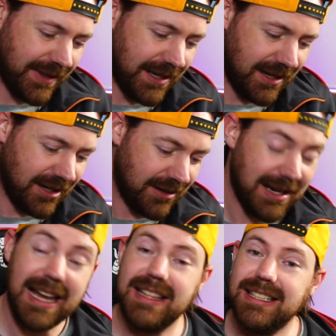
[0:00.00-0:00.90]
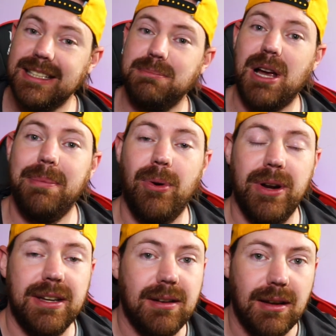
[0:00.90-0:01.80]
And this is my
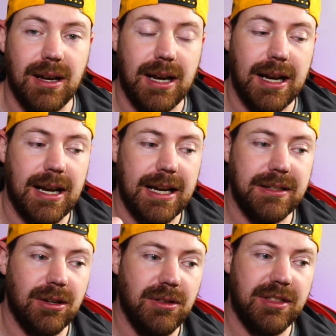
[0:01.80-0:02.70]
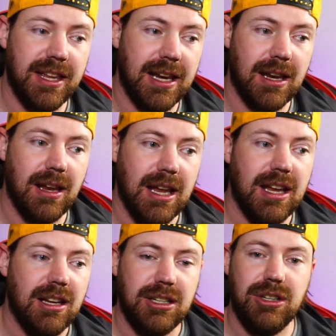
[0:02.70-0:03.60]
point. I don't think
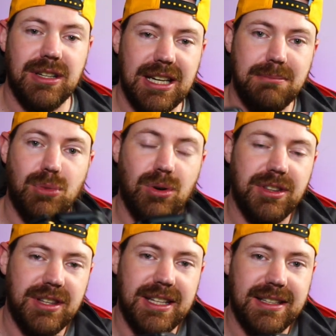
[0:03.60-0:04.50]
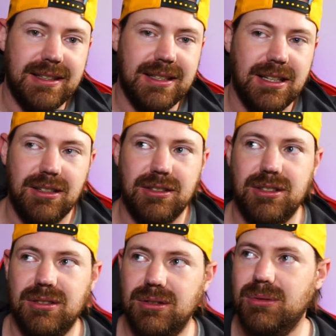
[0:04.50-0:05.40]
you need more than this to
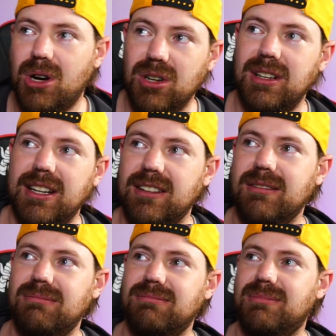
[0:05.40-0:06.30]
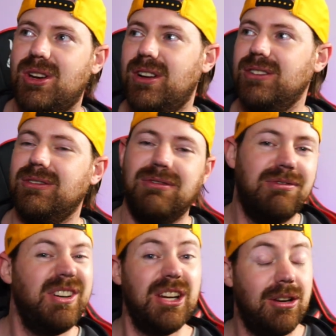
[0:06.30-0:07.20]
do online kind of
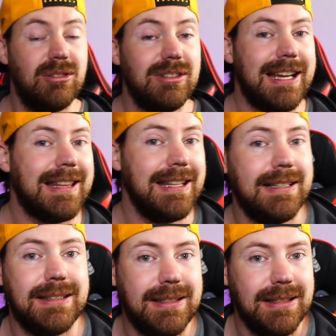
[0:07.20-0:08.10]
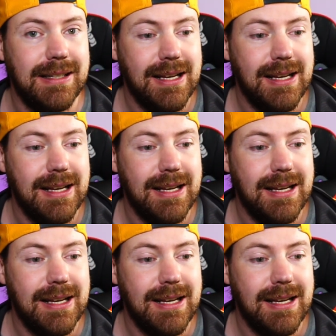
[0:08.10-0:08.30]
videos like this.